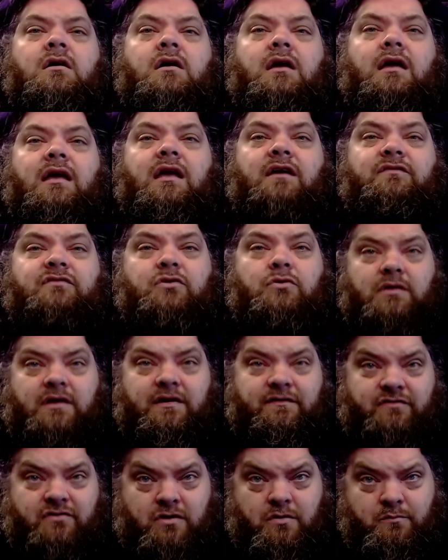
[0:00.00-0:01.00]
If you
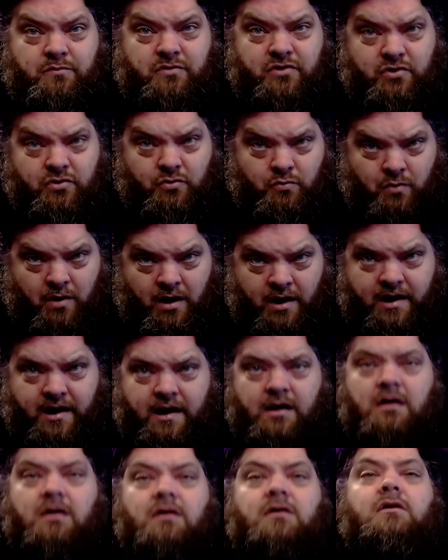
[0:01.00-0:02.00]
leave your computer
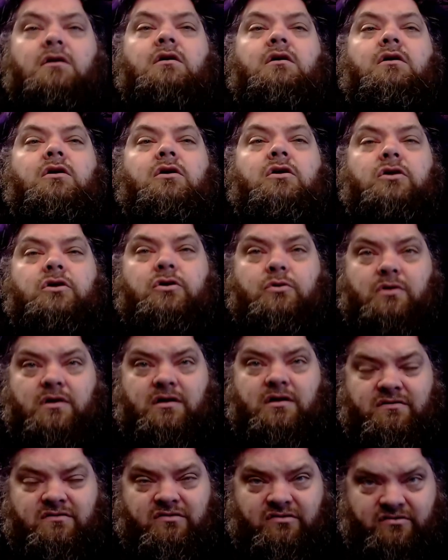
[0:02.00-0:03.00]
running, you
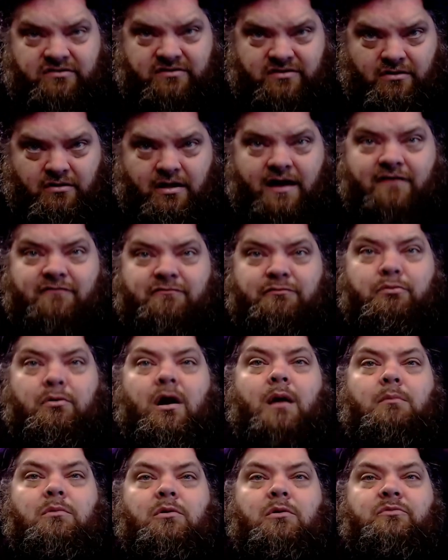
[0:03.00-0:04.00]
can still have
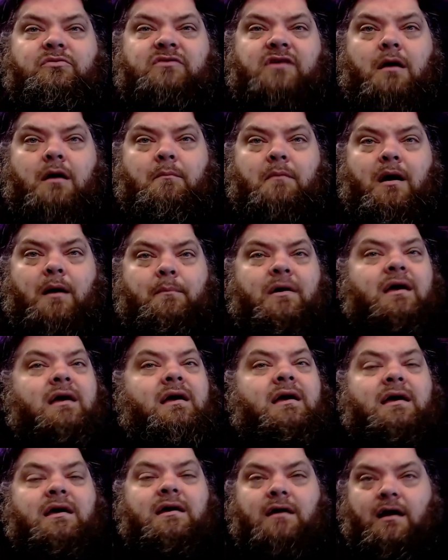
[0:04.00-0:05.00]
problems come up.
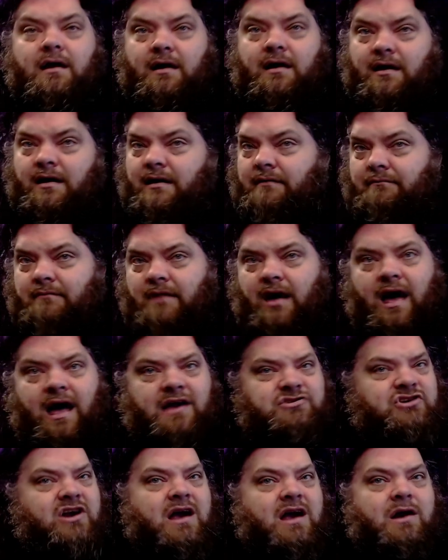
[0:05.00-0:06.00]

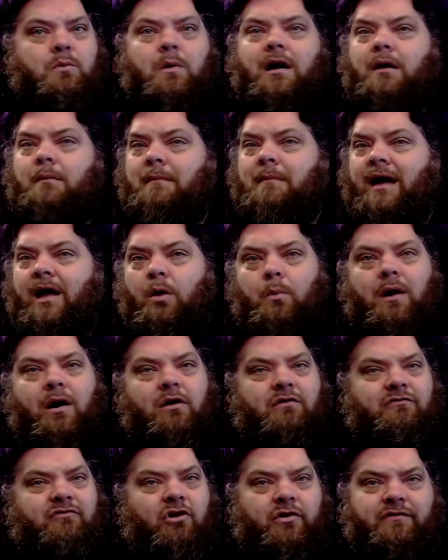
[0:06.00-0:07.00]
Hijackware,
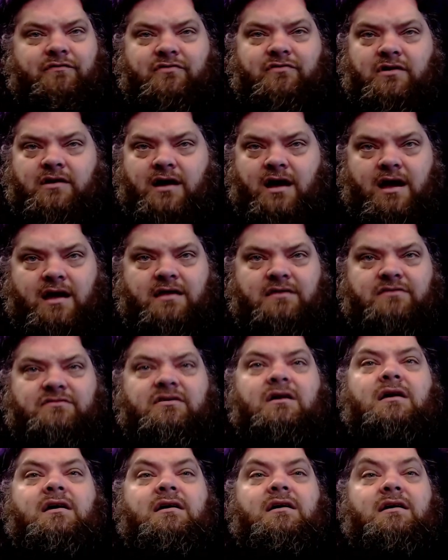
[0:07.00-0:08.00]
malware of all different kinds
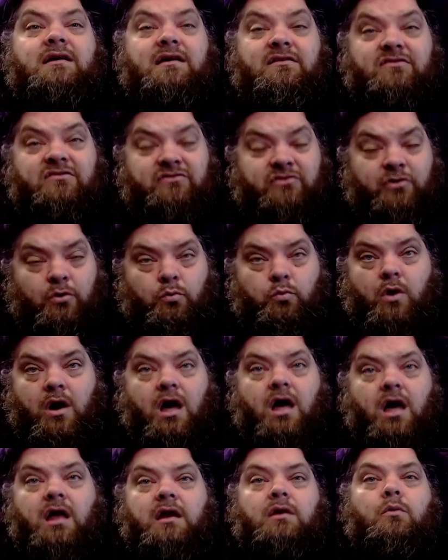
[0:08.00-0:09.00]
can still
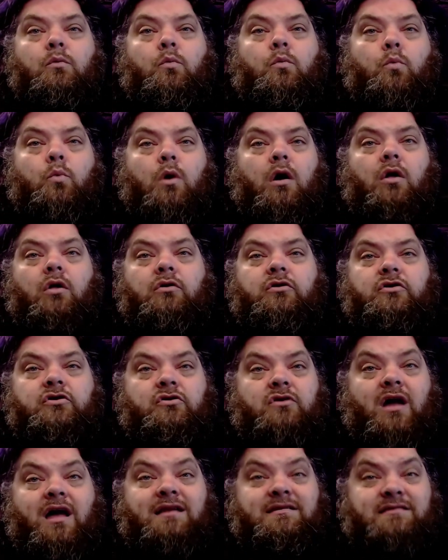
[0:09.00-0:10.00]
run while
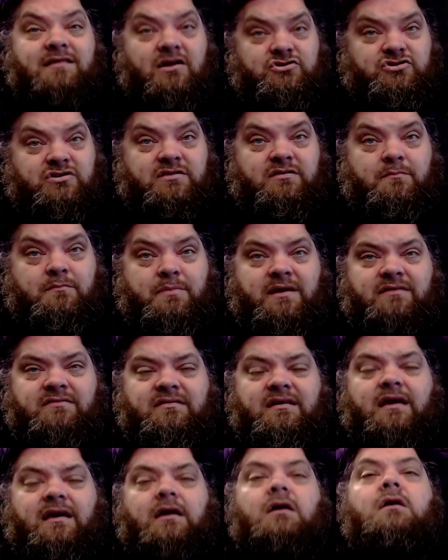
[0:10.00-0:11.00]
you're not touching the
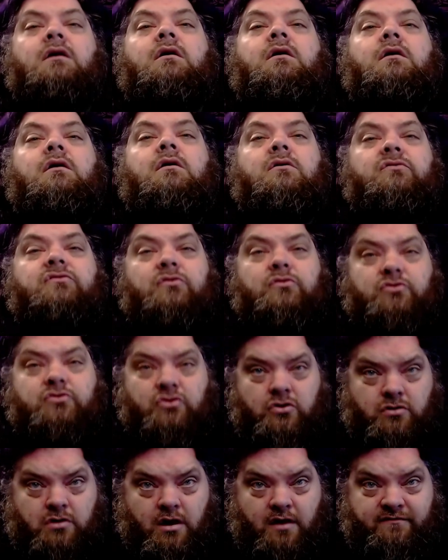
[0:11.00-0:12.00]
PC. So
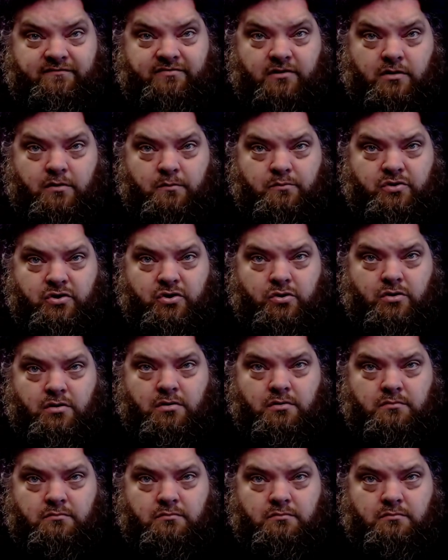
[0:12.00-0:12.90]
turn off the computer.